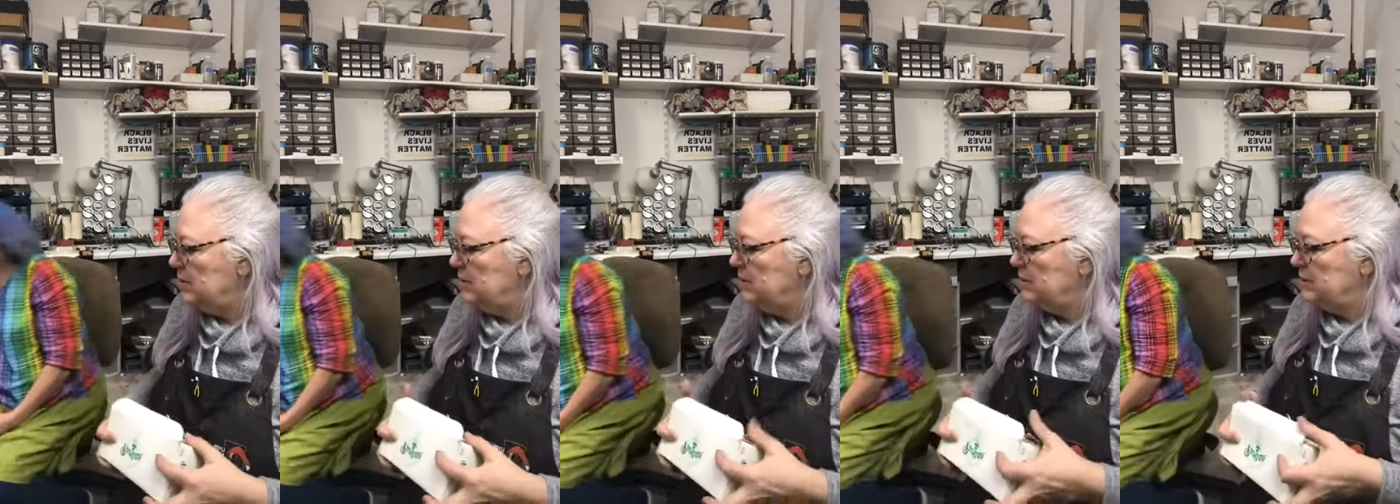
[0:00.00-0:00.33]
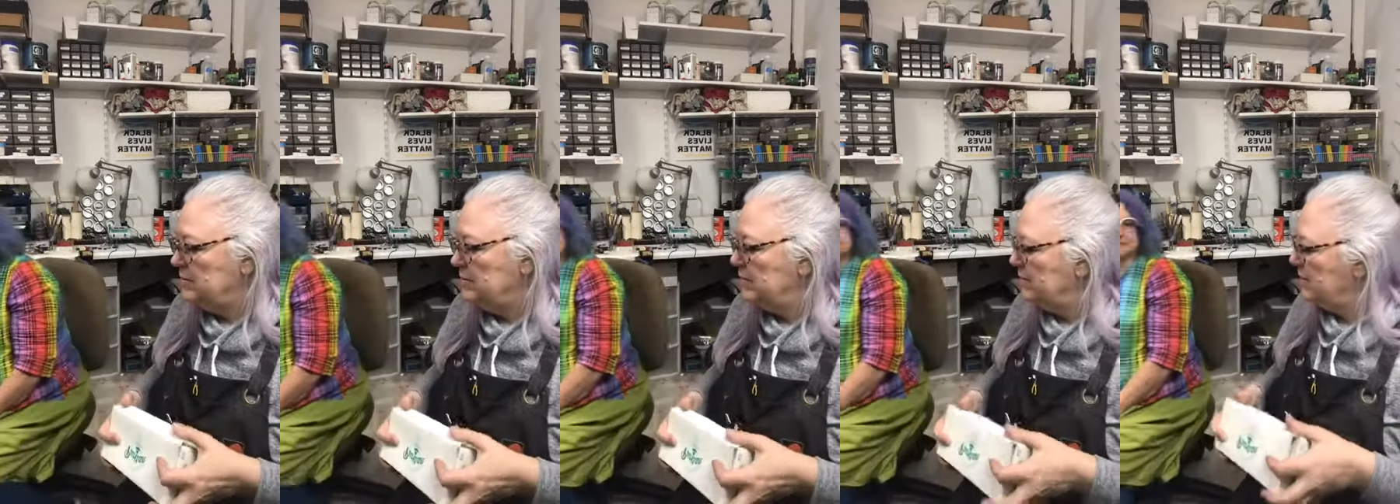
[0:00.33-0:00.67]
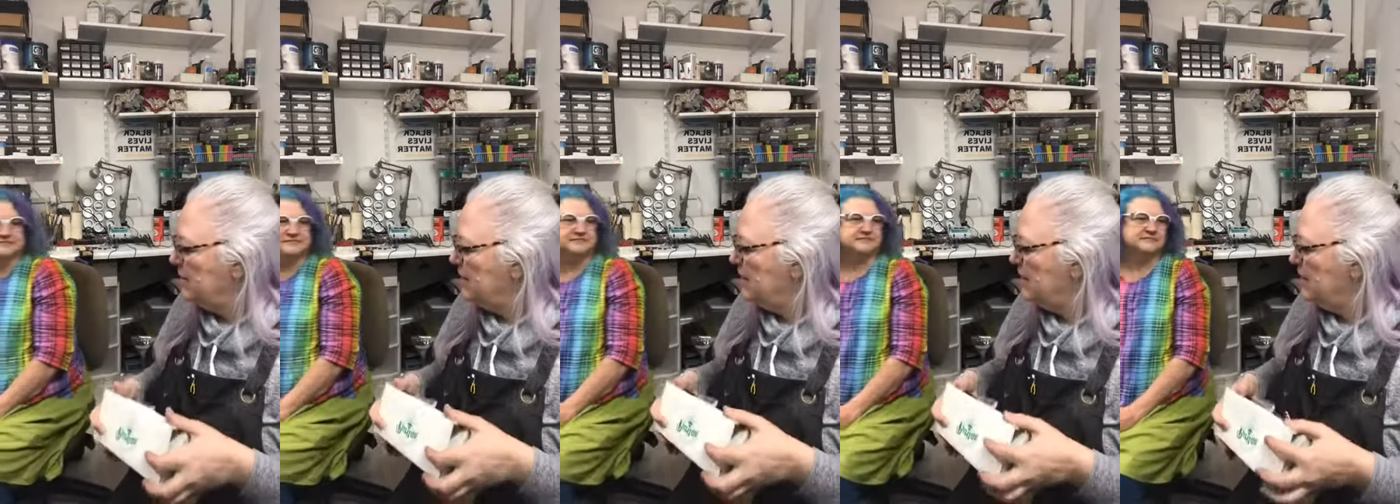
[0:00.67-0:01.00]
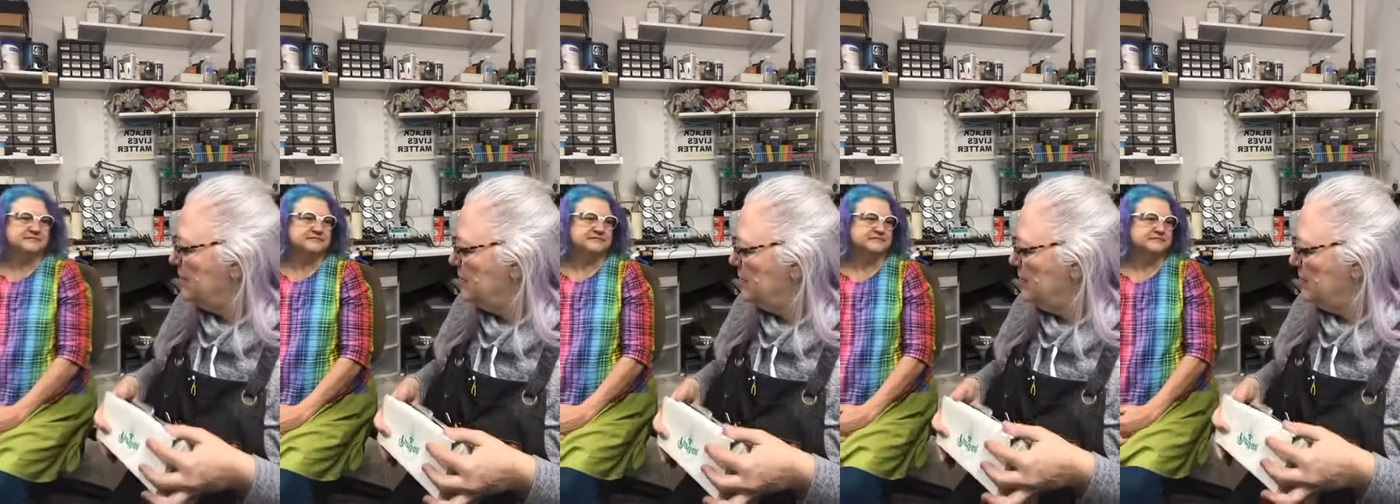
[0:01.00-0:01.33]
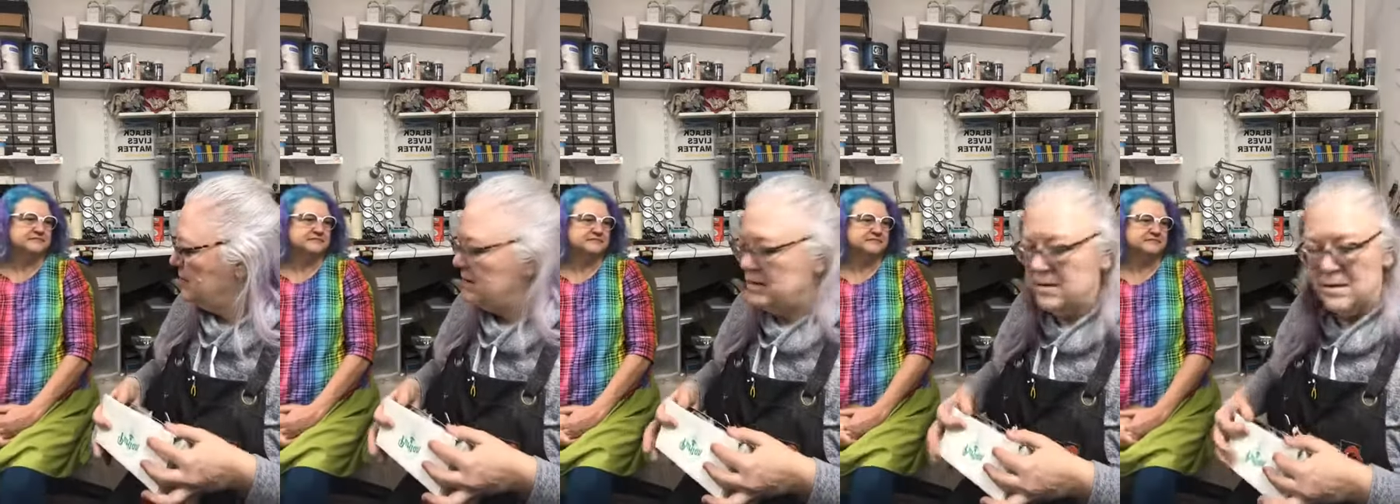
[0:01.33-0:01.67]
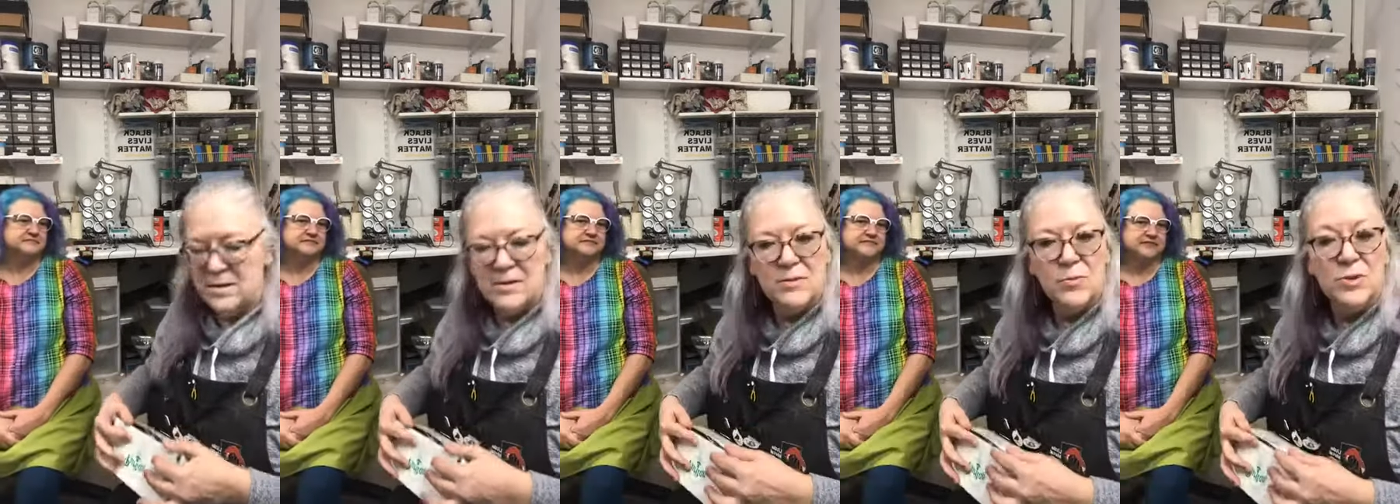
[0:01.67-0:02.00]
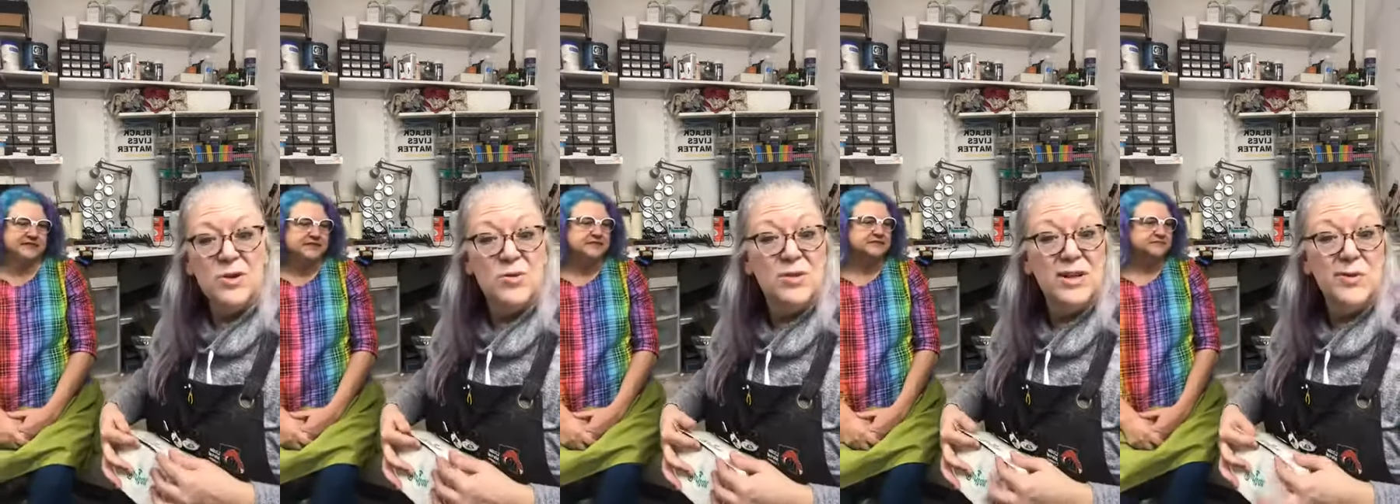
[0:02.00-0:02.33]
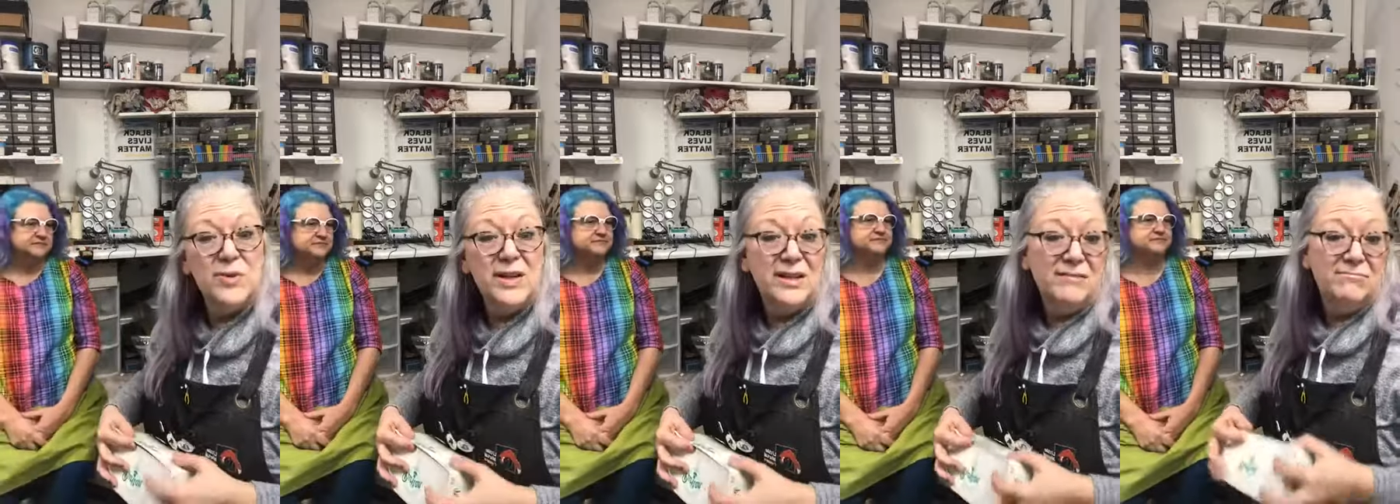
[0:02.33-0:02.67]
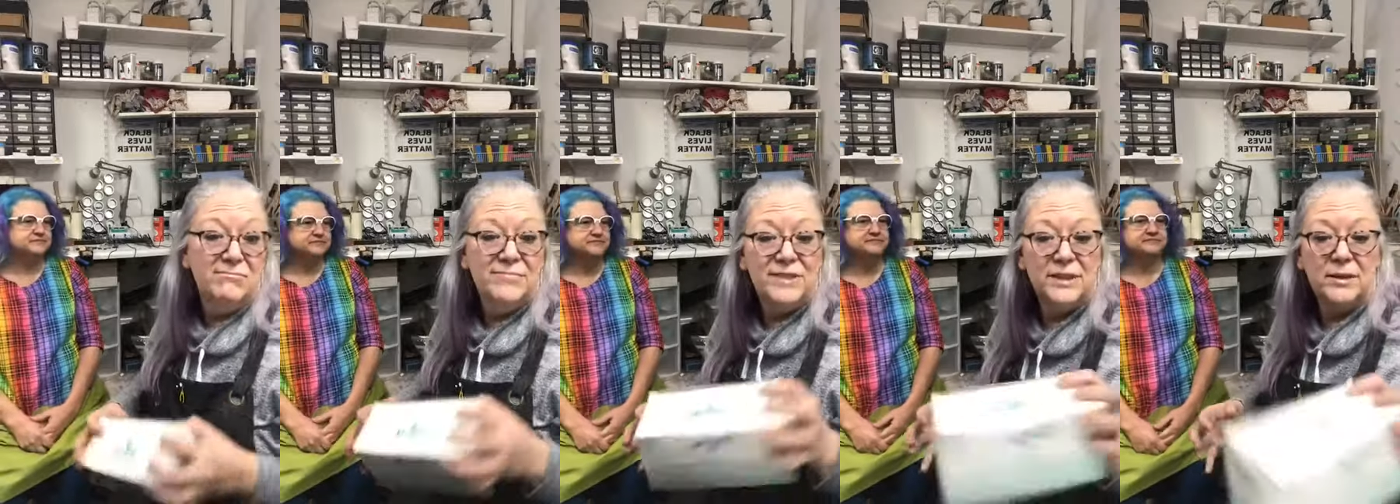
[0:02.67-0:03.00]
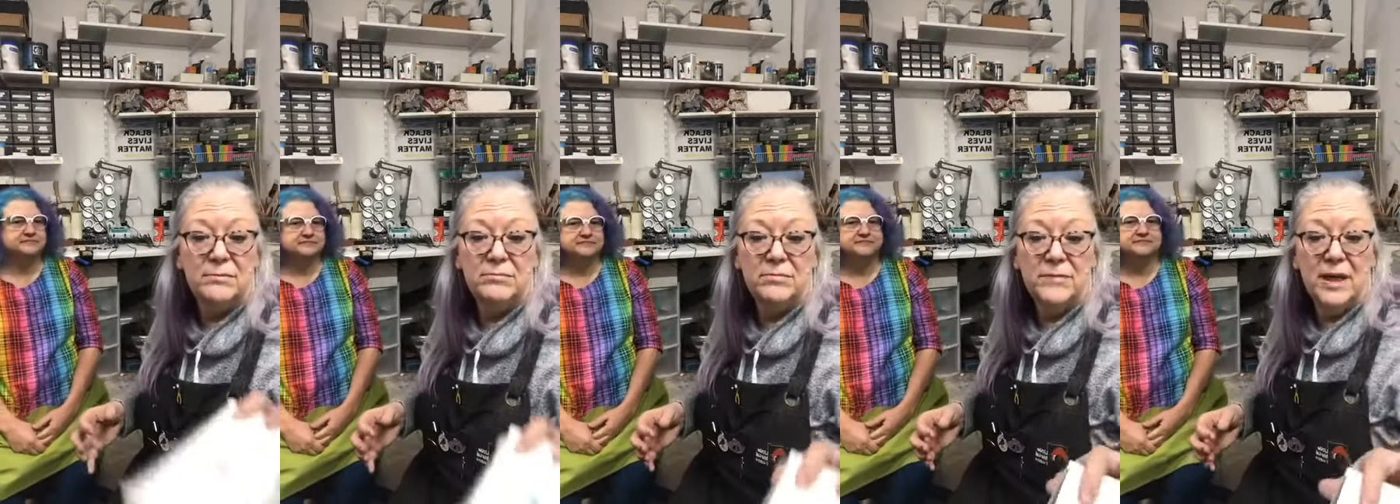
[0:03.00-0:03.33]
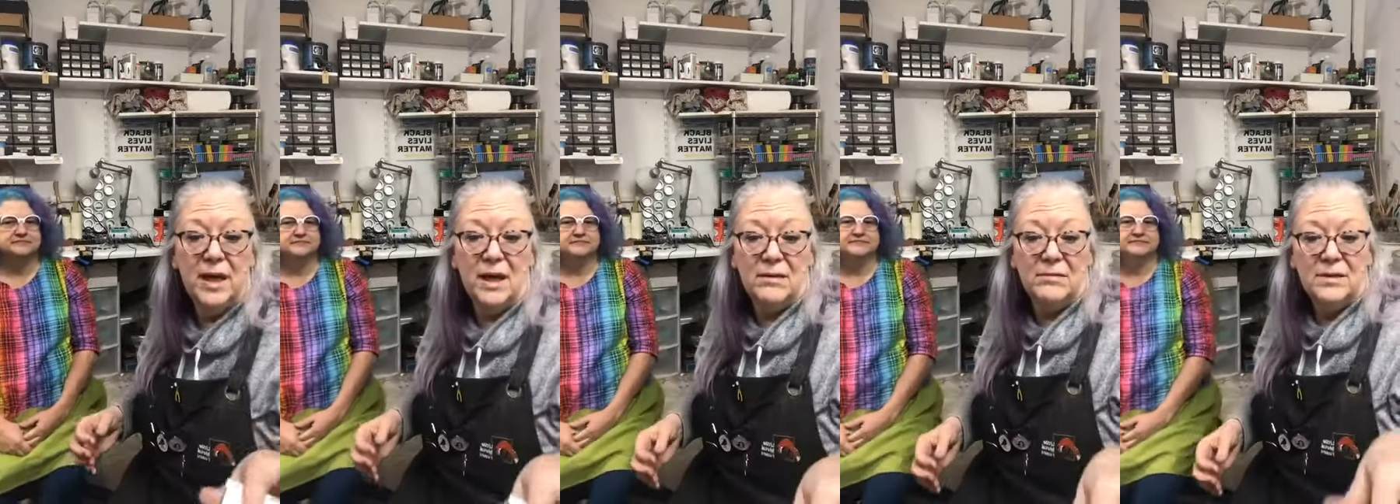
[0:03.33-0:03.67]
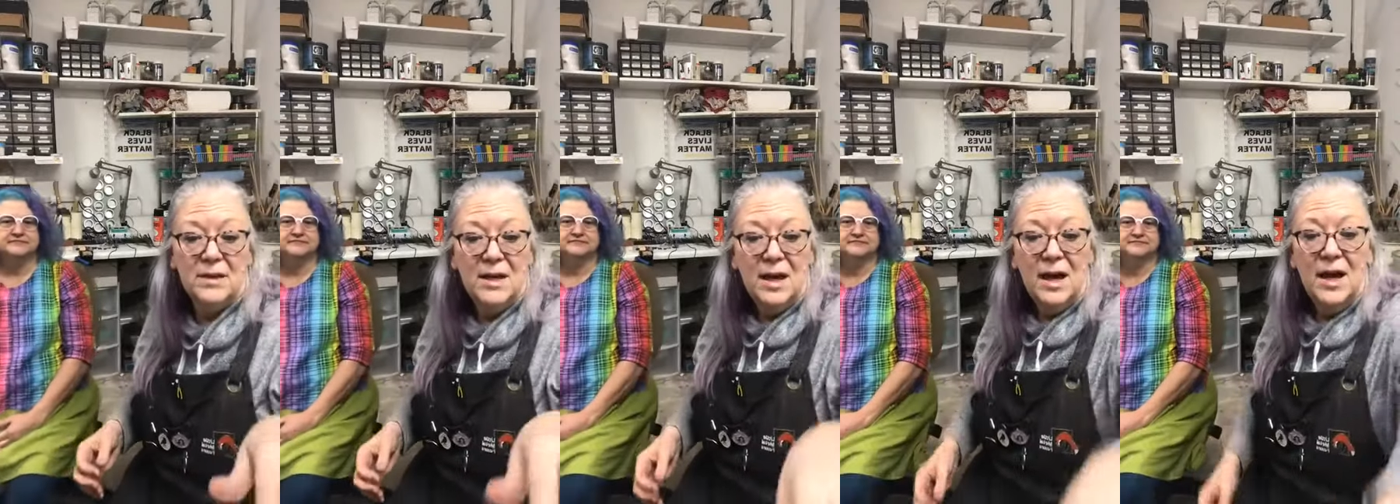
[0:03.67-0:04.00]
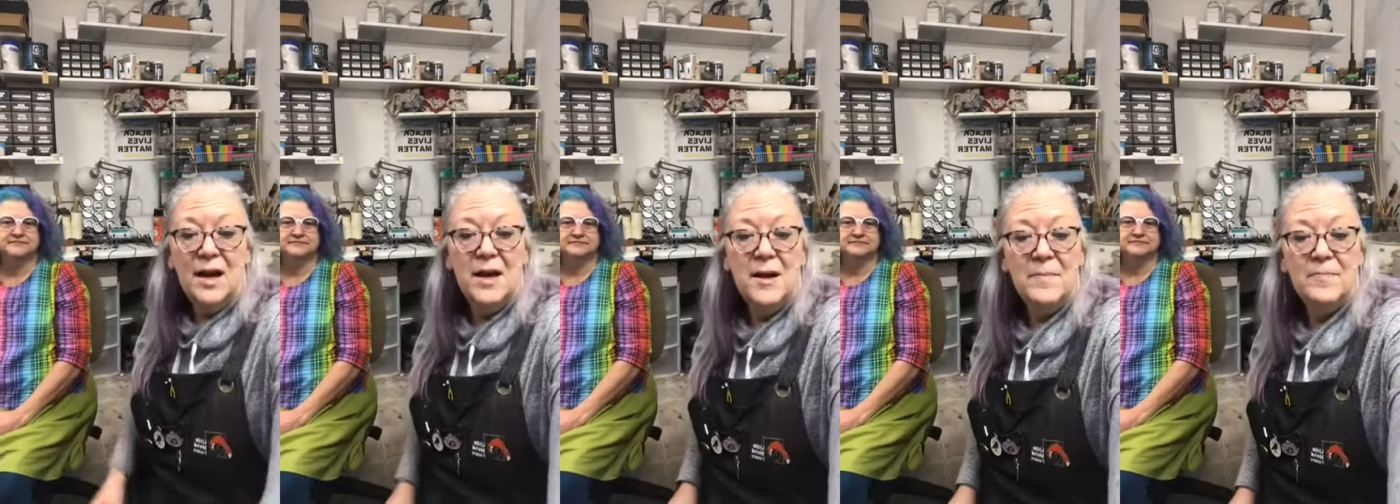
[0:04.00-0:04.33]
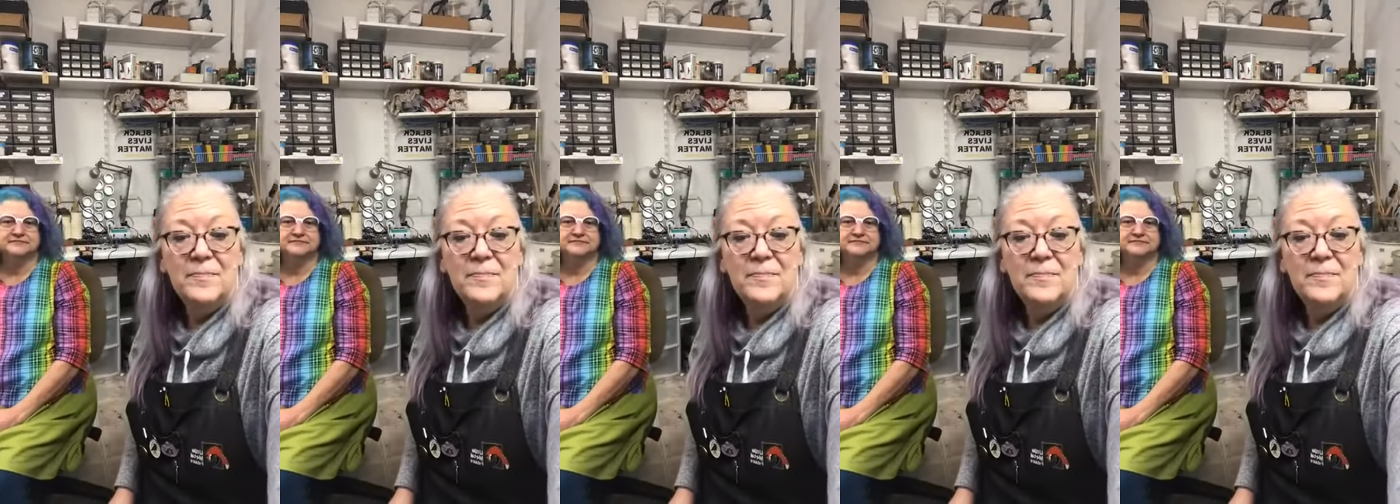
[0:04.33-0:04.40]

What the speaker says: the enamel and that kind of thing works really well. So yeah.